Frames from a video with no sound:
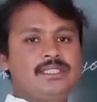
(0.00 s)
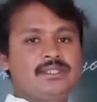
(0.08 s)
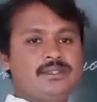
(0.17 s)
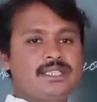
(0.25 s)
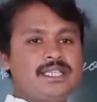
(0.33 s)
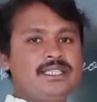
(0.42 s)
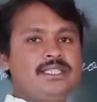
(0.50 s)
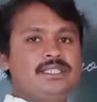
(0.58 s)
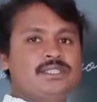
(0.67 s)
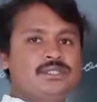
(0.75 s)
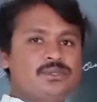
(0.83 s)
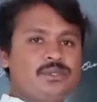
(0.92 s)
Okay,
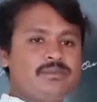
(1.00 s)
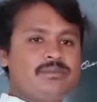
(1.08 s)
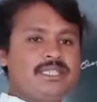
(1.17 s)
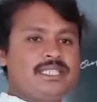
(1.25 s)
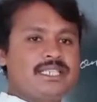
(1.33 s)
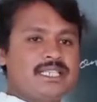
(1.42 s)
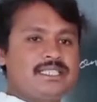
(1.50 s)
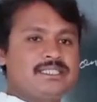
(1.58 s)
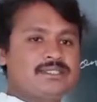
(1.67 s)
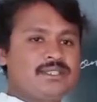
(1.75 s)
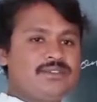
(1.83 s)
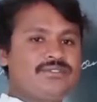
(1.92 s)
so many
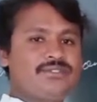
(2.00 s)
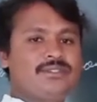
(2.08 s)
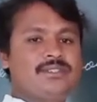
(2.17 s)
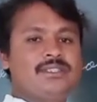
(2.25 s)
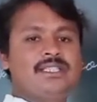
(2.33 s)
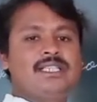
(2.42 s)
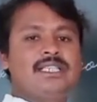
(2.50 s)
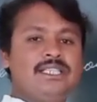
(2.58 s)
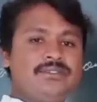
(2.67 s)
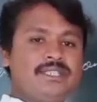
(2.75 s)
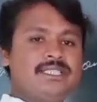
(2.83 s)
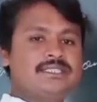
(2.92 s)
kinds of
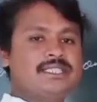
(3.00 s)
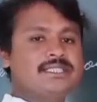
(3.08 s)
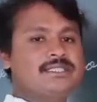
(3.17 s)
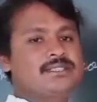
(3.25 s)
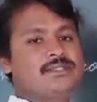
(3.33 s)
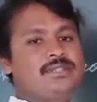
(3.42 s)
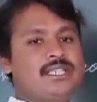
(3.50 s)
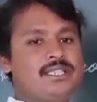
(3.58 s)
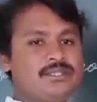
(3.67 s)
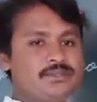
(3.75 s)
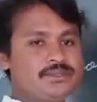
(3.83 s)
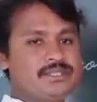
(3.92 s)
devices we
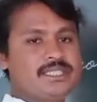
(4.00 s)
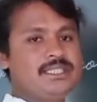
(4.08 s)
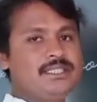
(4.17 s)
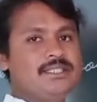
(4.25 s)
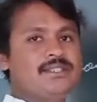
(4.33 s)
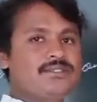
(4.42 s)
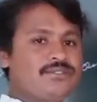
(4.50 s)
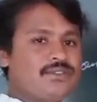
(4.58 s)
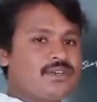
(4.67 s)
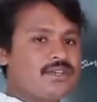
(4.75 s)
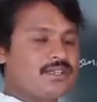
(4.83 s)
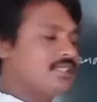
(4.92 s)
are using
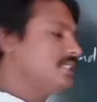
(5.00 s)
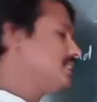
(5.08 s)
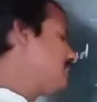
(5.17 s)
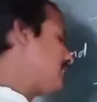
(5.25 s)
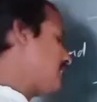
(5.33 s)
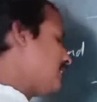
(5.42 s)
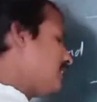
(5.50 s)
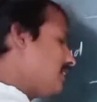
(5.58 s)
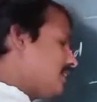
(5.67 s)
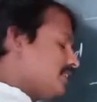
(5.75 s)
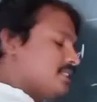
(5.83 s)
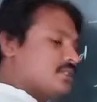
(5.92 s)
for
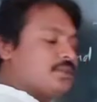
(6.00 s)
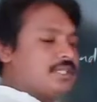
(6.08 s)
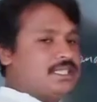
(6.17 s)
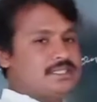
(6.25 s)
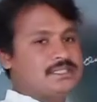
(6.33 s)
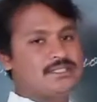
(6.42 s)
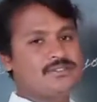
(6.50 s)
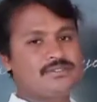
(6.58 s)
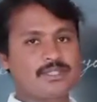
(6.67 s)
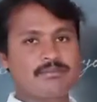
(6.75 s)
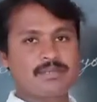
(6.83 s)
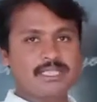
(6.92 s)
secondary storage.
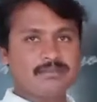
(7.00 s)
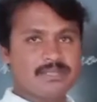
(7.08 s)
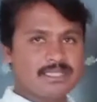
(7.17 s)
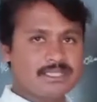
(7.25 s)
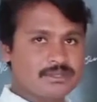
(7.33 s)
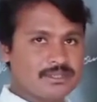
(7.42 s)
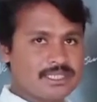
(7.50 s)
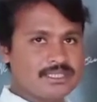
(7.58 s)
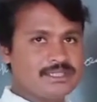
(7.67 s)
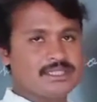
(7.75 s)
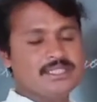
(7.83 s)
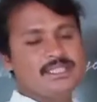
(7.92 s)
For primary
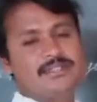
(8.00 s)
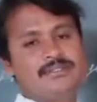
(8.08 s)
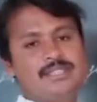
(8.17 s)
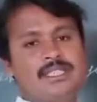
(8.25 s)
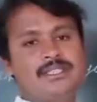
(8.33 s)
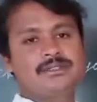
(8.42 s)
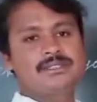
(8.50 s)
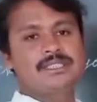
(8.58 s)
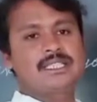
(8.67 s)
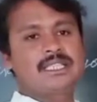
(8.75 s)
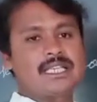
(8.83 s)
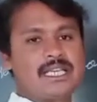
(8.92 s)
storage, we are
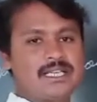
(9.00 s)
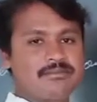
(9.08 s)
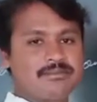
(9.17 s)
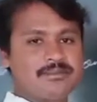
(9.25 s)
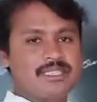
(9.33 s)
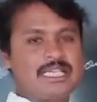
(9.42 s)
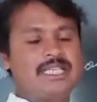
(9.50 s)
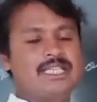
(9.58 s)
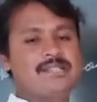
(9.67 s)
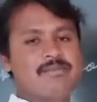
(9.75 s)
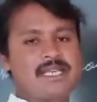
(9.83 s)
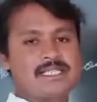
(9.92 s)
using RAM,
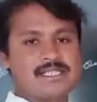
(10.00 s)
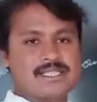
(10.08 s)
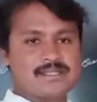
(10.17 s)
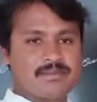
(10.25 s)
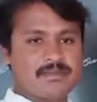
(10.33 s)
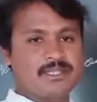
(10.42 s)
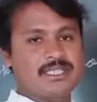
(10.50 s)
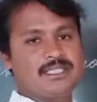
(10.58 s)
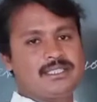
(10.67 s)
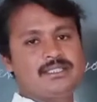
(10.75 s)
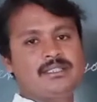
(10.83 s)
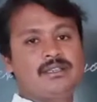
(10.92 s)
random access memory,
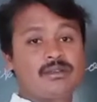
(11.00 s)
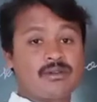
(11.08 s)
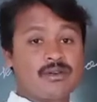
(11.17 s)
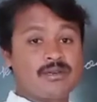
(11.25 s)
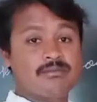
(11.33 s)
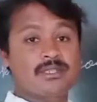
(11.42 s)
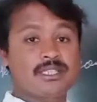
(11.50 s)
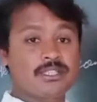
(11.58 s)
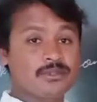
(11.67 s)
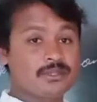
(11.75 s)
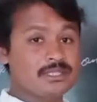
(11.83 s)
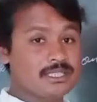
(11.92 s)
ROM,
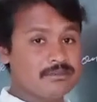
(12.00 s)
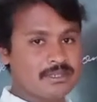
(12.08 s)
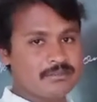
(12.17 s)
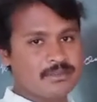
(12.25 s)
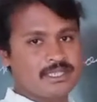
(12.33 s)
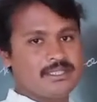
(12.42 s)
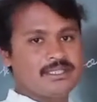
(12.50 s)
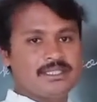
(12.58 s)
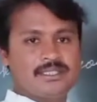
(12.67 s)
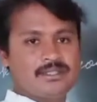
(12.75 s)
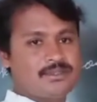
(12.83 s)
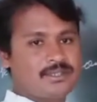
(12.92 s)
read-only memory.
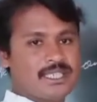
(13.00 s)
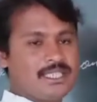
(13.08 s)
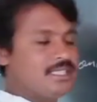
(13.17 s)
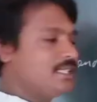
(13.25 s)
Okay,